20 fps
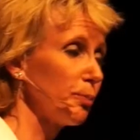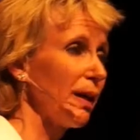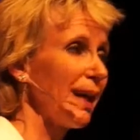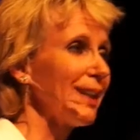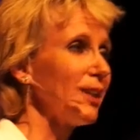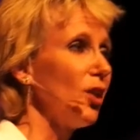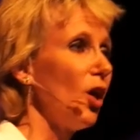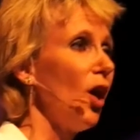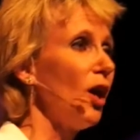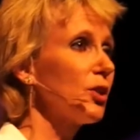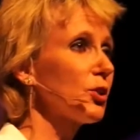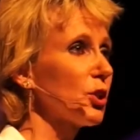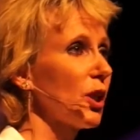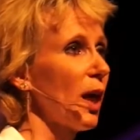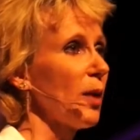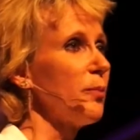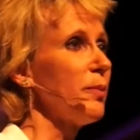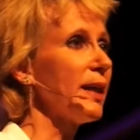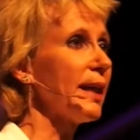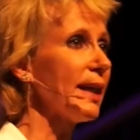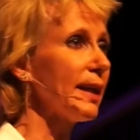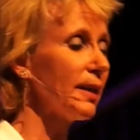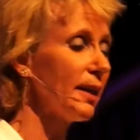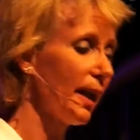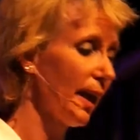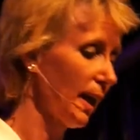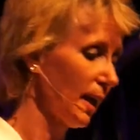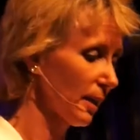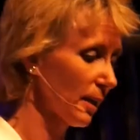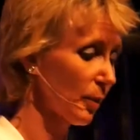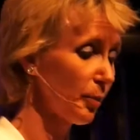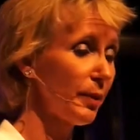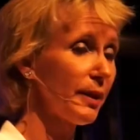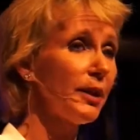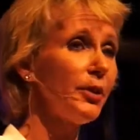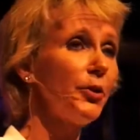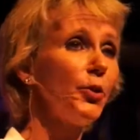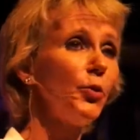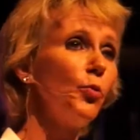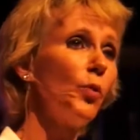By launch, I mean could
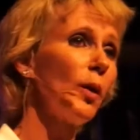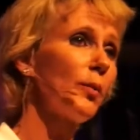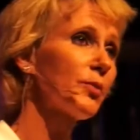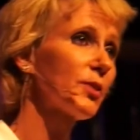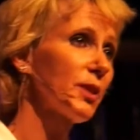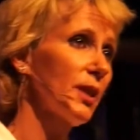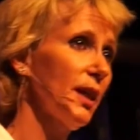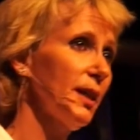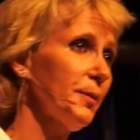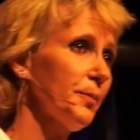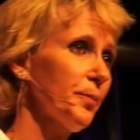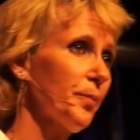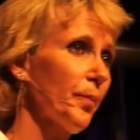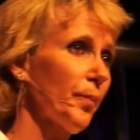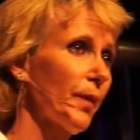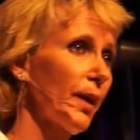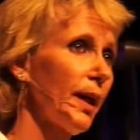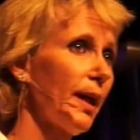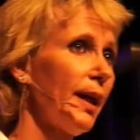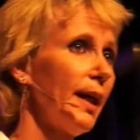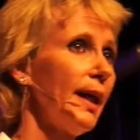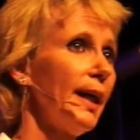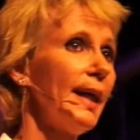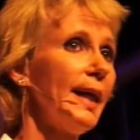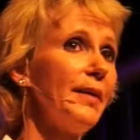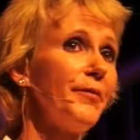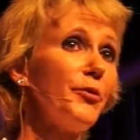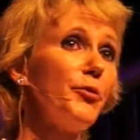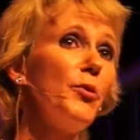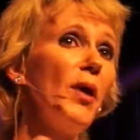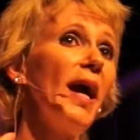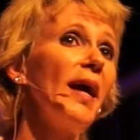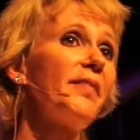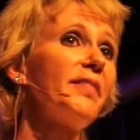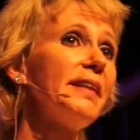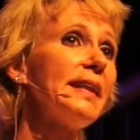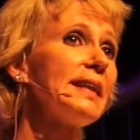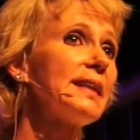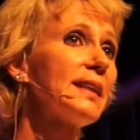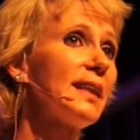be a new website. If you
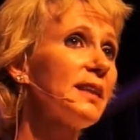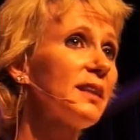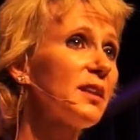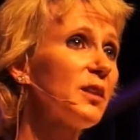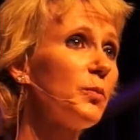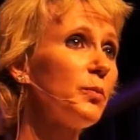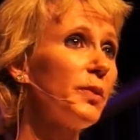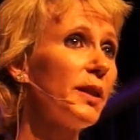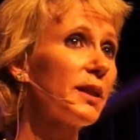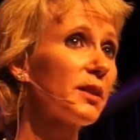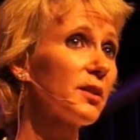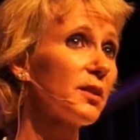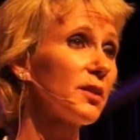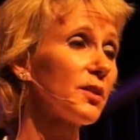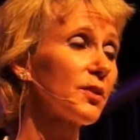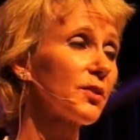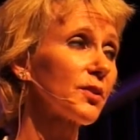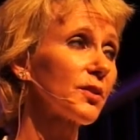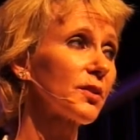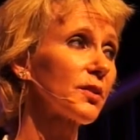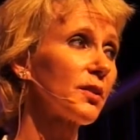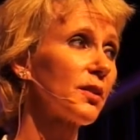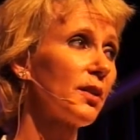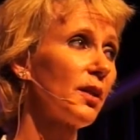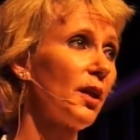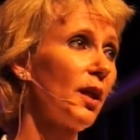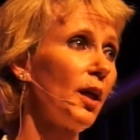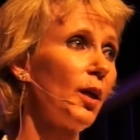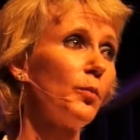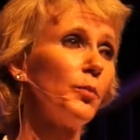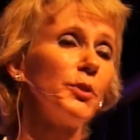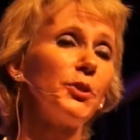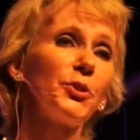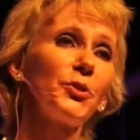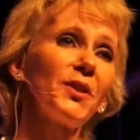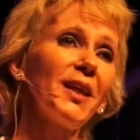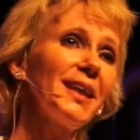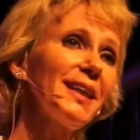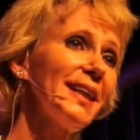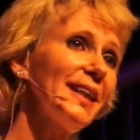have an existing business, but
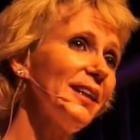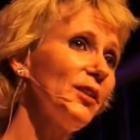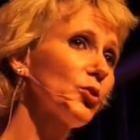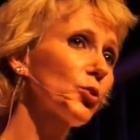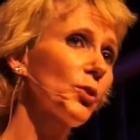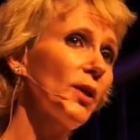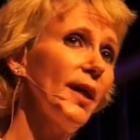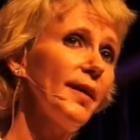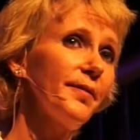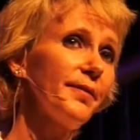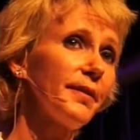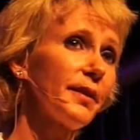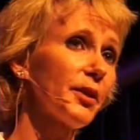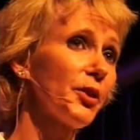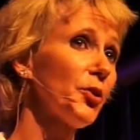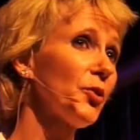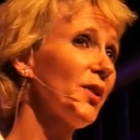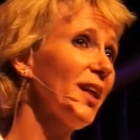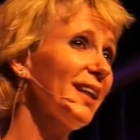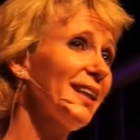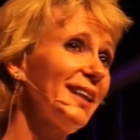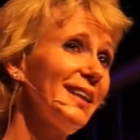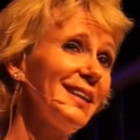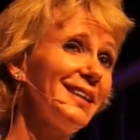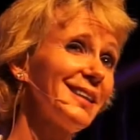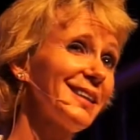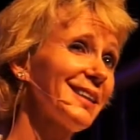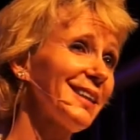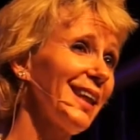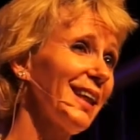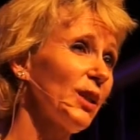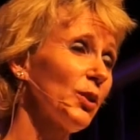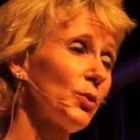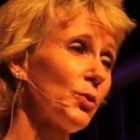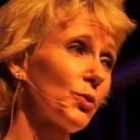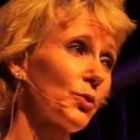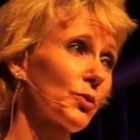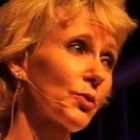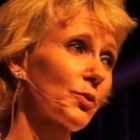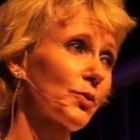you're not getting traffic, you're not getting
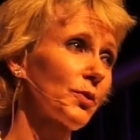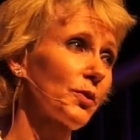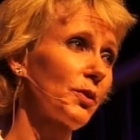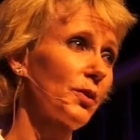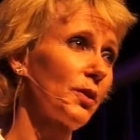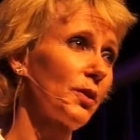sales,